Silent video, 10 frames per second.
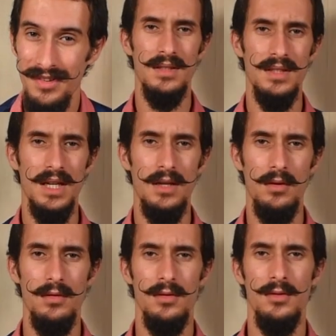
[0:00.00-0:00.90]

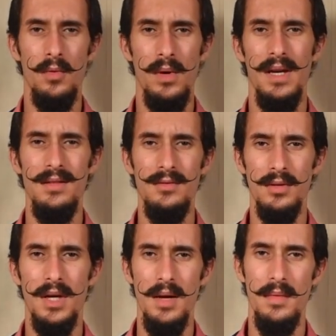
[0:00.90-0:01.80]
Second, you will need to
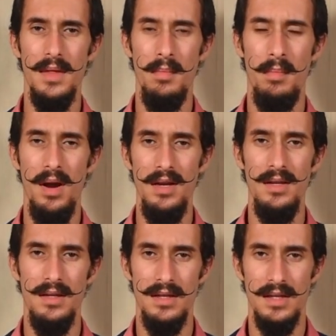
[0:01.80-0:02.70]
keep the
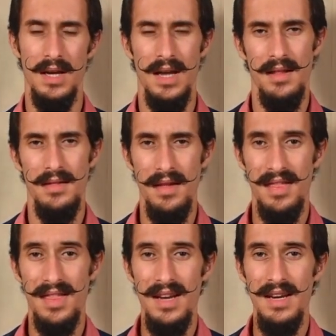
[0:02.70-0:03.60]
plugins, the
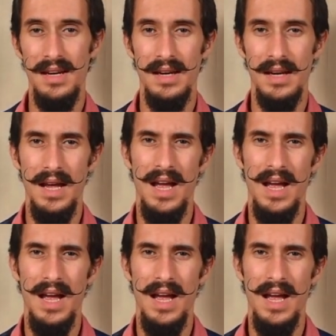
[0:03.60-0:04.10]
theme,